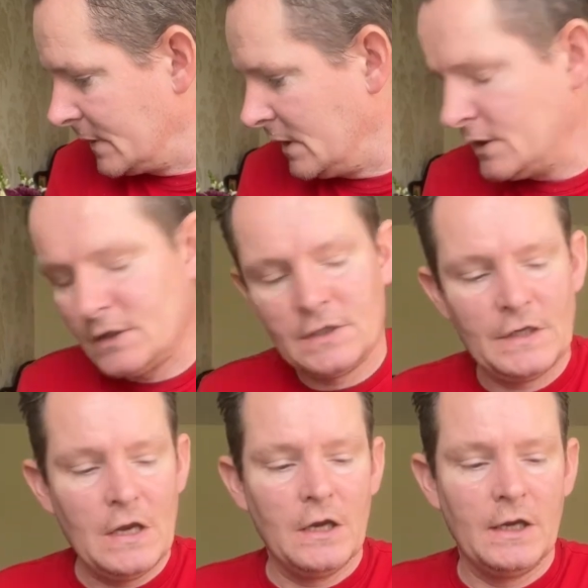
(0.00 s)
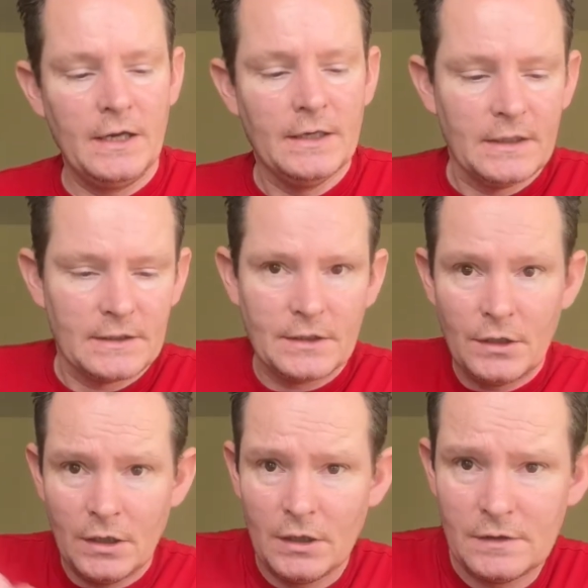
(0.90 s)
it certainly doesn't
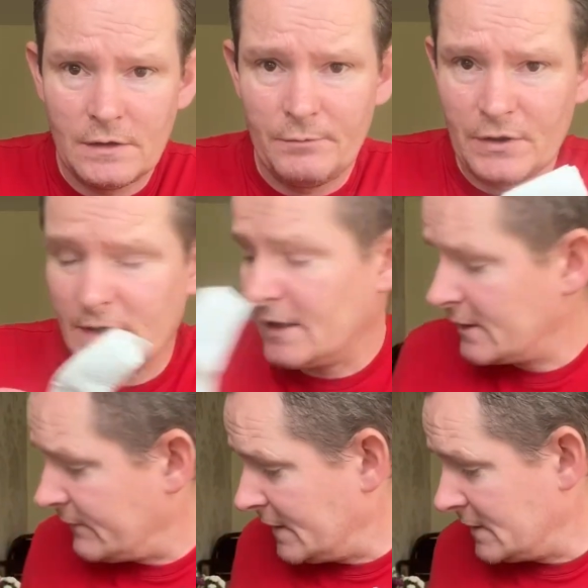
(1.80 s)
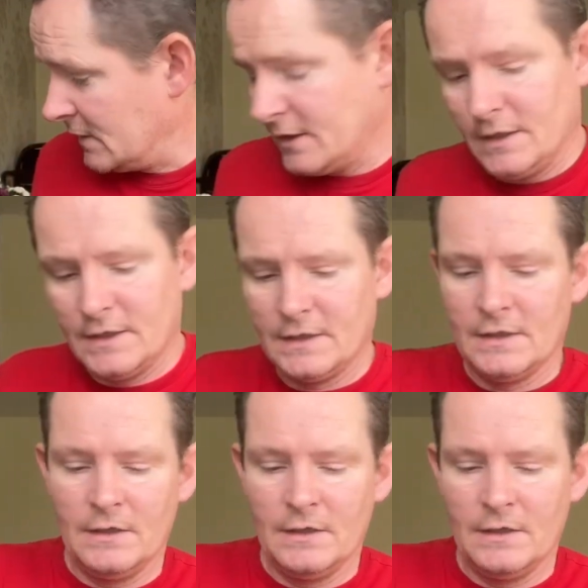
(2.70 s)
hurt to protect things like this.